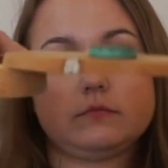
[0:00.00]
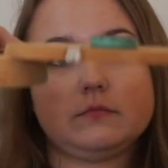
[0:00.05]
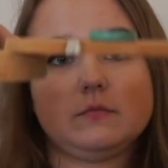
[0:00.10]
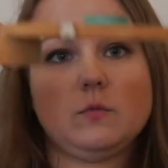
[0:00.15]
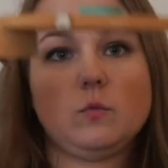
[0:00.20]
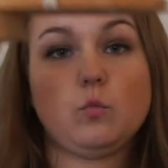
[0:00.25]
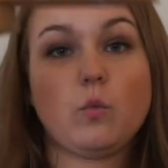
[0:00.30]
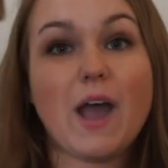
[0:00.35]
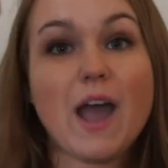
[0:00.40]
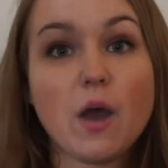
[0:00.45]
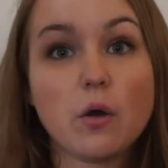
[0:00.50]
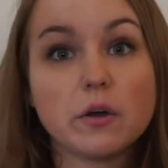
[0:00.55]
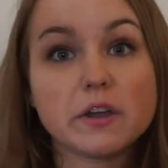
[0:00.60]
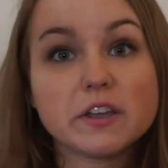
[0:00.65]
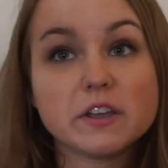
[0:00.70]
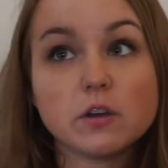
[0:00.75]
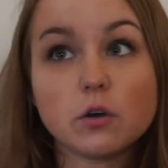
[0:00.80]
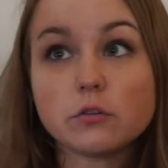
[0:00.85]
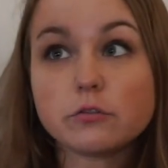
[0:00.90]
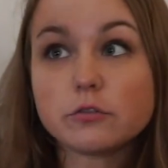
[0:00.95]
Wow, it
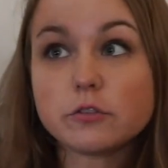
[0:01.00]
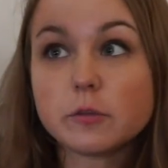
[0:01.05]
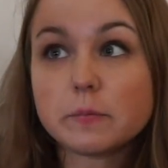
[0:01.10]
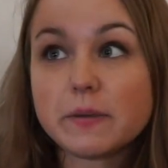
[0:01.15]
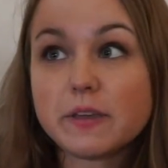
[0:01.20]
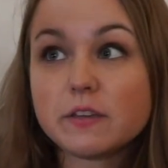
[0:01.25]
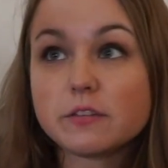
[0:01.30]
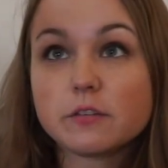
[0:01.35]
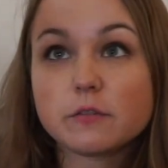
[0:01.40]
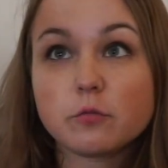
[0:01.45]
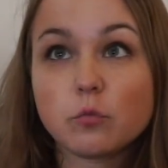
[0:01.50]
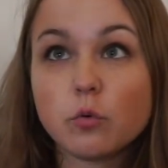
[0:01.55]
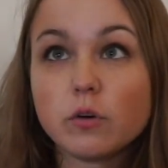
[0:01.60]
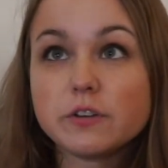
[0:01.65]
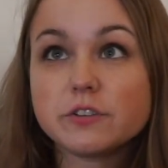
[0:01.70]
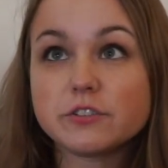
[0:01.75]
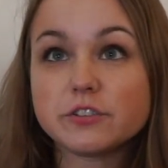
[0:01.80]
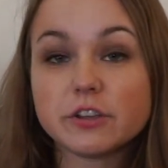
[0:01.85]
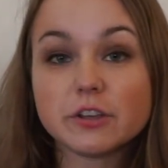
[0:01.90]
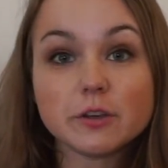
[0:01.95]
can go through the piece of
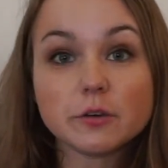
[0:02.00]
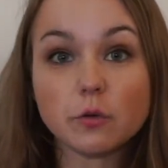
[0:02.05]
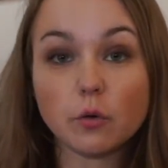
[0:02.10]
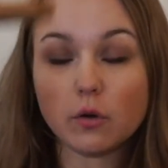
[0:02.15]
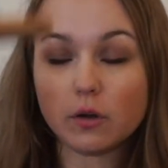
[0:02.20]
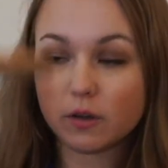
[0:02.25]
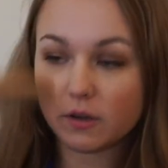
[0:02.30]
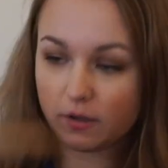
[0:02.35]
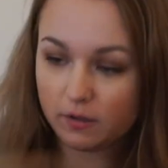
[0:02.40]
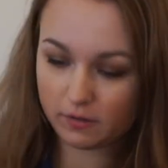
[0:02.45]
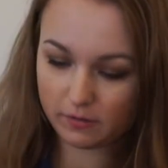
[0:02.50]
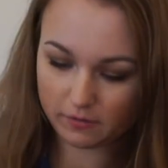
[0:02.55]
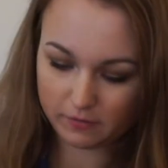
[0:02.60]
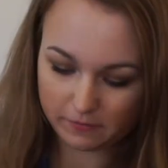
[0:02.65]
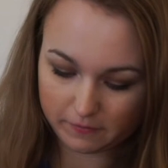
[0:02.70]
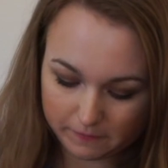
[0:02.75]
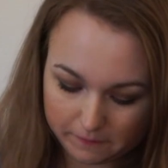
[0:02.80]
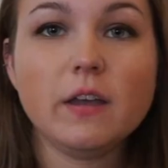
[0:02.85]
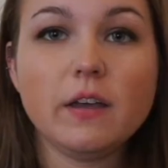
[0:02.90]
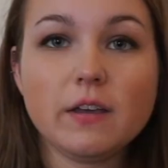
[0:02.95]
wood too.
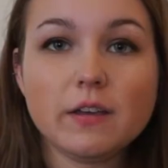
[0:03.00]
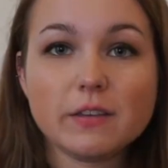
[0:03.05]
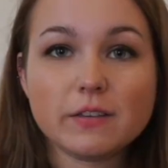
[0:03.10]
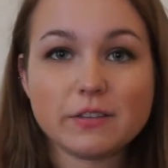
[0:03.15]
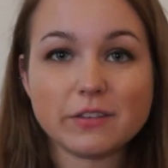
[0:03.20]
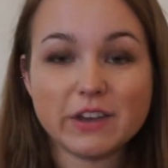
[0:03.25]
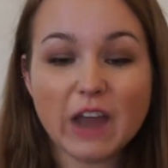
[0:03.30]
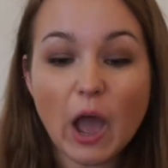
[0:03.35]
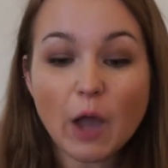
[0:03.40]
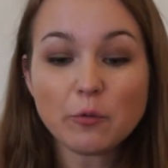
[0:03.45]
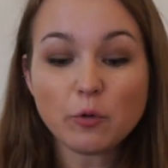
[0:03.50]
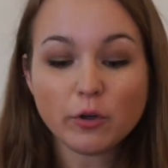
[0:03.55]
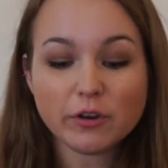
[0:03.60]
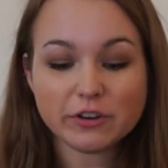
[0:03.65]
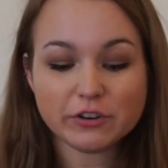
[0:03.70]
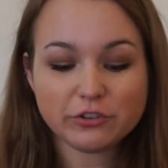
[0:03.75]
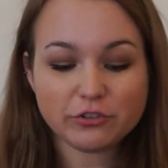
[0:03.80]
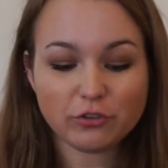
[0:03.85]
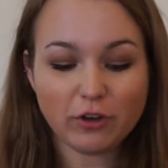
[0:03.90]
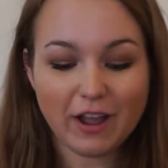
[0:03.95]
So now I'm going
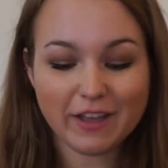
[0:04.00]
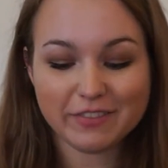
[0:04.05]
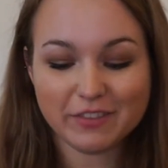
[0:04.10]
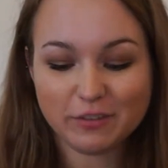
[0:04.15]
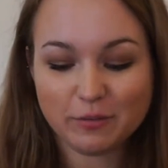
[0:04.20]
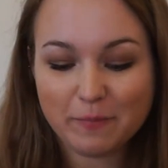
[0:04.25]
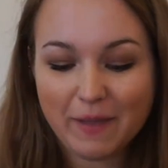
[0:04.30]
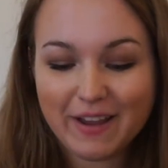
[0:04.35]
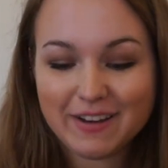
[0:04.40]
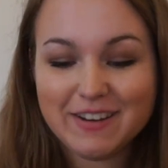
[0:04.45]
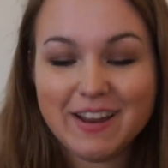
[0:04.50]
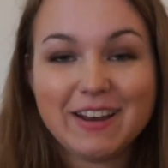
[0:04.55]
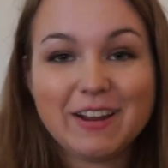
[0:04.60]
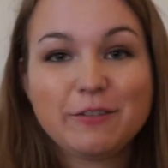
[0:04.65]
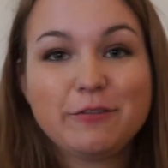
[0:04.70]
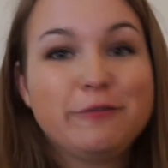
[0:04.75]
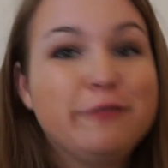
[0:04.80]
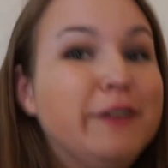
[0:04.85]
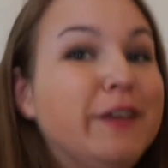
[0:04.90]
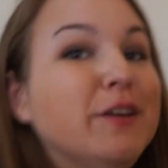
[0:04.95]
to try this magnetic
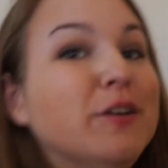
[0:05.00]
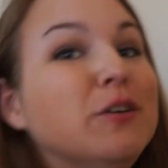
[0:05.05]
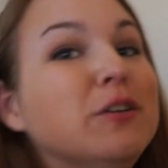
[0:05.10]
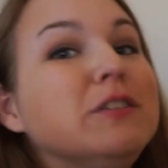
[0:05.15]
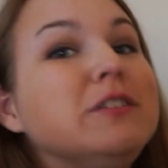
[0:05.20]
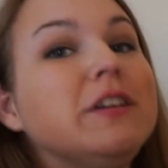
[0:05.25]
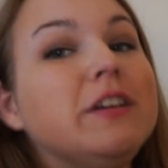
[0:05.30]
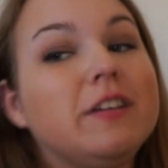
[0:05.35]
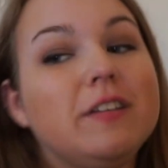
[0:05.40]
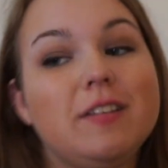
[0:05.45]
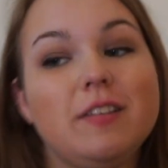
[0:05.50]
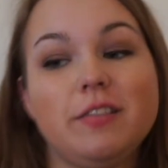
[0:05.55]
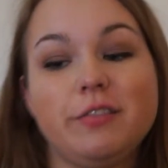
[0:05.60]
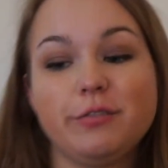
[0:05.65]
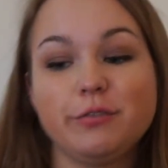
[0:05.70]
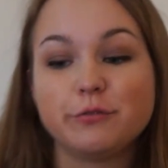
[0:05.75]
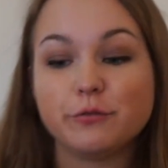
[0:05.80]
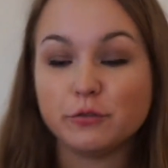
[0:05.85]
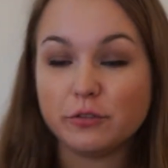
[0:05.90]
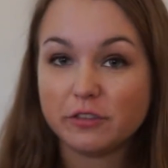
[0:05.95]
field
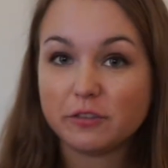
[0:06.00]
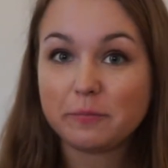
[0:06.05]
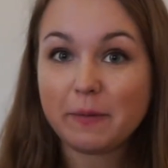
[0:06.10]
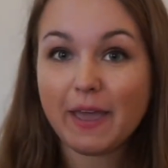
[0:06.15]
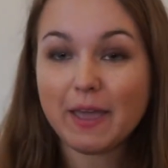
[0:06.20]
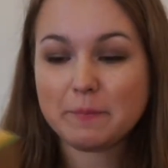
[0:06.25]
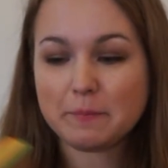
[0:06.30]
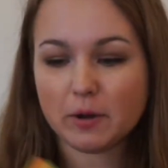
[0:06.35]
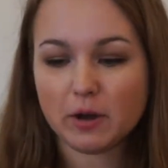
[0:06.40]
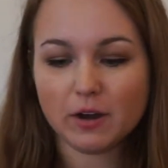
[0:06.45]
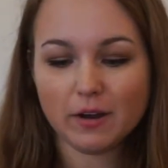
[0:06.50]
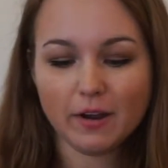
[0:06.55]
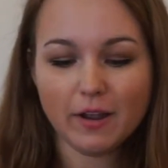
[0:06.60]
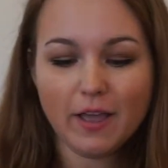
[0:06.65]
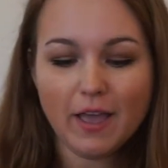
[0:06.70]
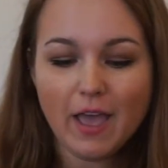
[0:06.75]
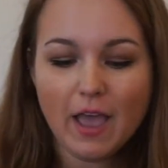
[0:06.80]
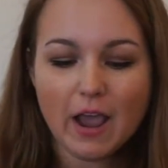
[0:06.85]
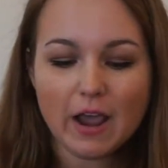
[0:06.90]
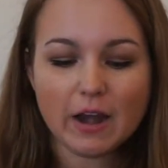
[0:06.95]
through this paper,
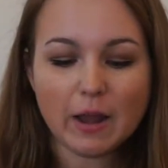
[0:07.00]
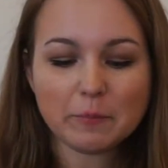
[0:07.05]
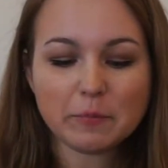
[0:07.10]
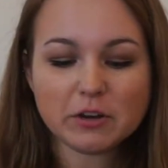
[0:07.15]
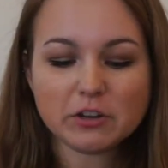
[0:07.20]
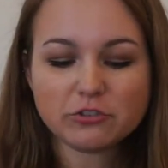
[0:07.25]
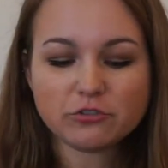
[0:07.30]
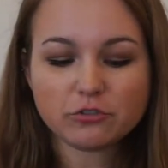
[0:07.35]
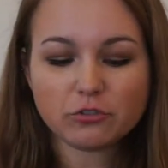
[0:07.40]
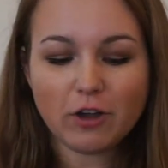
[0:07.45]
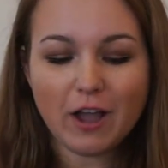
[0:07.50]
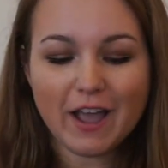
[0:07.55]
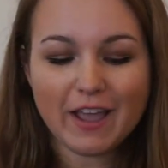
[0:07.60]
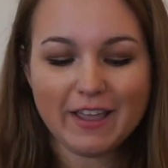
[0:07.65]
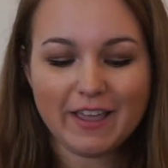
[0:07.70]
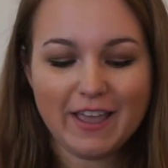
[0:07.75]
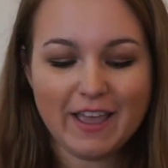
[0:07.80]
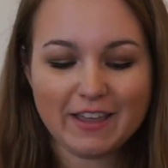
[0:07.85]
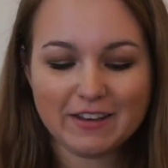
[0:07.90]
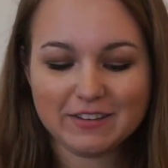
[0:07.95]
and I'm going to try
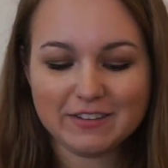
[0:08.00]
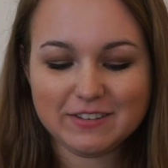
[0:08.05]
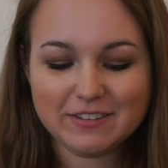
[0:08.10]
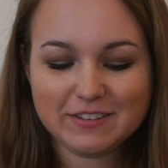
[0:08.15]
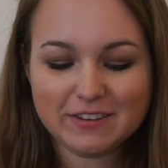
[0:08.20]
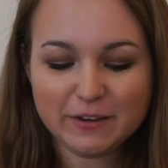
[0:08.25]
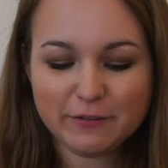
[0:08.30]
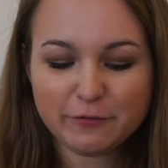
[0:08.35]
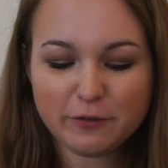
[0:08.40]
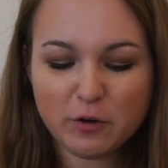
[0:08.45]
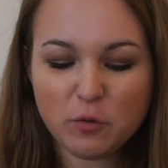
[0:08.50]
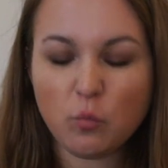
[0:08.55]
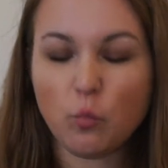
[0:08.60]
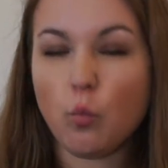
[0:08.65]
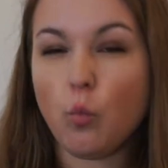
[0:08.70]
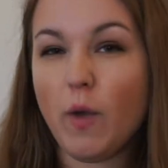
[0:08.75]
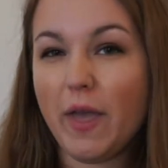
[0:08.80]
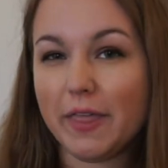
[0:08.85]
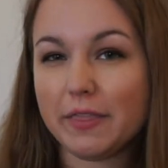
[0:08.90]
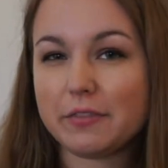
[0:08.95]
it at different
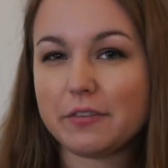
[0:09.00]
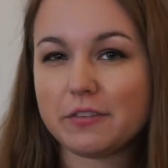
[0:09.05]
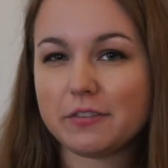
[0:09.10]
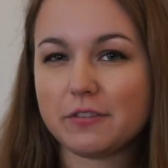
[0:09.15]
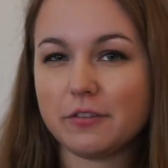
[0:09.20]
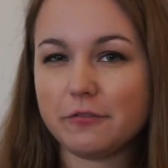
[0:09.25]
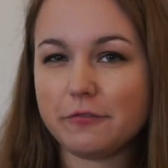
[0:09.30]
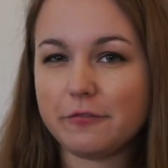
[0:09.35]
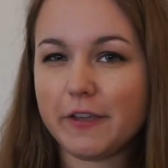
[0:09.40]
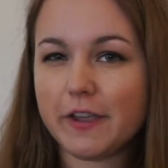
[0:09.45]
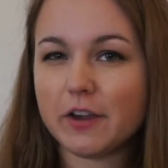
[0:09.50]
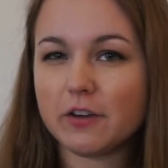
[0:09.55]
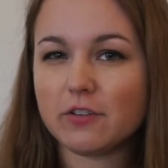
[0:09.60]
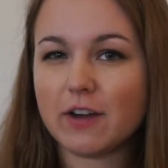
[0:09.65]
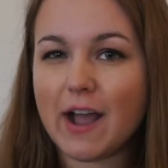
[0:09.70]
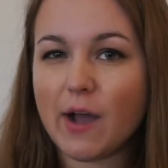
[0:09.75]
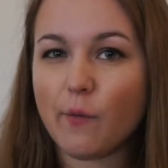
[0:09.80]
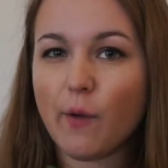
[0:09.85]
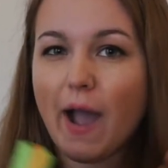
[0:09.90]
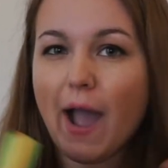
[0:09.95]
widths to figure
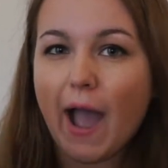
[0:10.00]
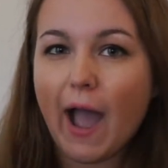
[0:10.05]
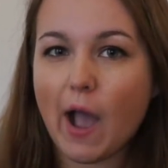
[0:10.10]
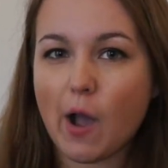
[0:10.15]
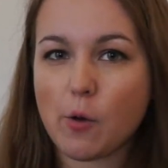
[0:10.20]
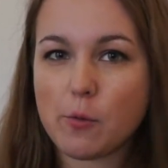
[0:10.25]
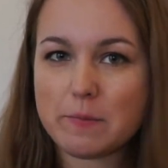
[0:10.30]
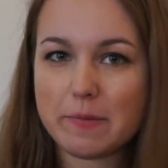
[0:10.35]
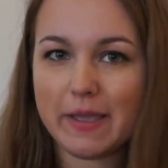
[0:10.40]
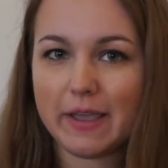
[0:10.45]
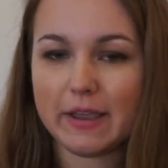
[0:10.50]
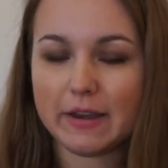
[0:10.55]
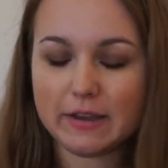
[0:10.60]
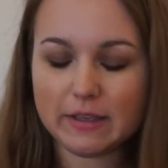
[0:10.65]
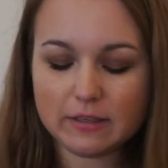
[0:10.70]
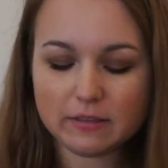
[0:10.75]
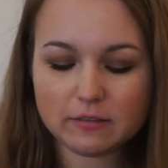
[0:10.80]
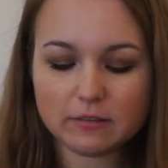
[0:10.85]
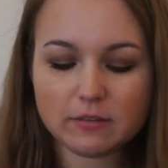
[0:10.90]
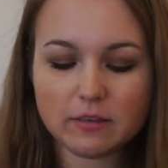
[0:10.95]
out how big it
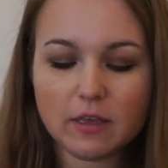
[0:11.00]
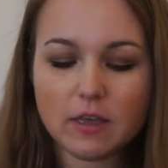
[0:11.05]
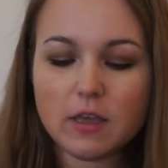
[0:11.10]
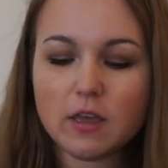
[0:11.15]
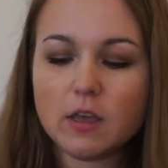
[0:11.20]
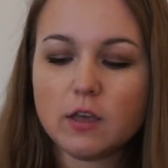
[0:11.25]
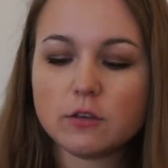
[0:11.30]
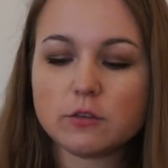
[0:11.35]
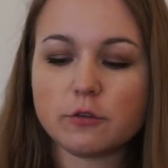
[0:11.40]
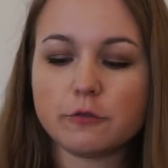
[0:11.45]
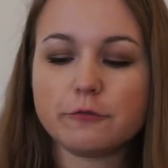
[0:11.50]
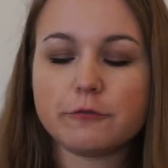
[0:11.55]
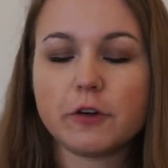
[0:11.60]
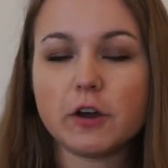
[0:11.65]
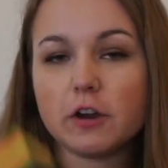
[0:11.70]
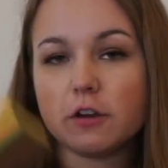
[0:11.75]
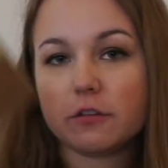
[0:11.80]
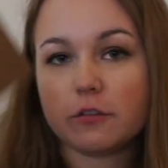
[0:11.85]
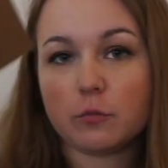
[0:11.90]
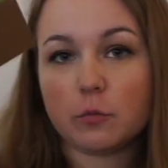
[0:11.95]
is. So
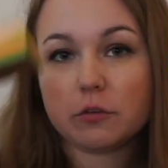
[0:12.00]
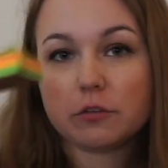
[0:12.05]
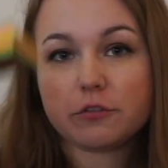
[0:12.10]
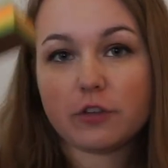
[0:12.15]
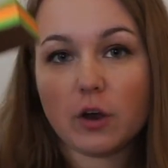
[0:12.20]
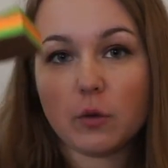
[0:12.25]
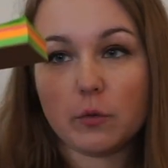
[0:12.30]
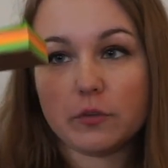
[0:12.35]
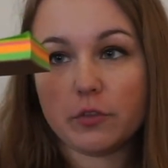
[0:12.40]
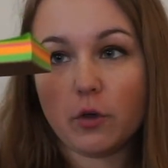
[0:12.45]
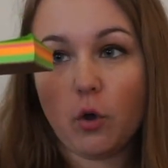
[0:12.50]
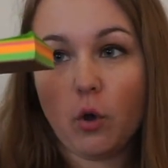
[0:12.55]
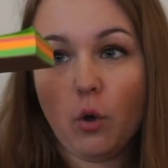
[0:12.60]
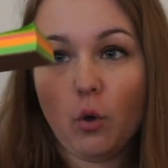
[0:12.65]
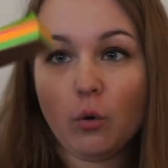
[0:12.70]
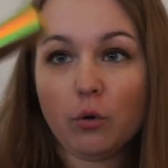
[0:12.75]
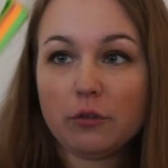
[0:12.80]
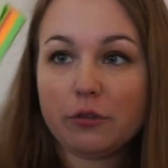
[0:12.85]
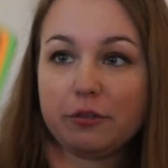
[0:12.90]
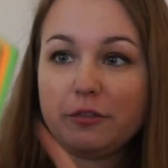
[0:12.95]
first, we'll start with the
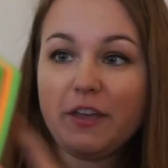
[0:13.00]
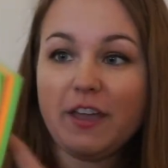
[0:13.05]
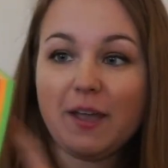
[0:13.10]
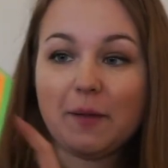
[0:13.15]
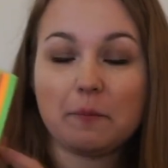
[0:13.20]
whole thing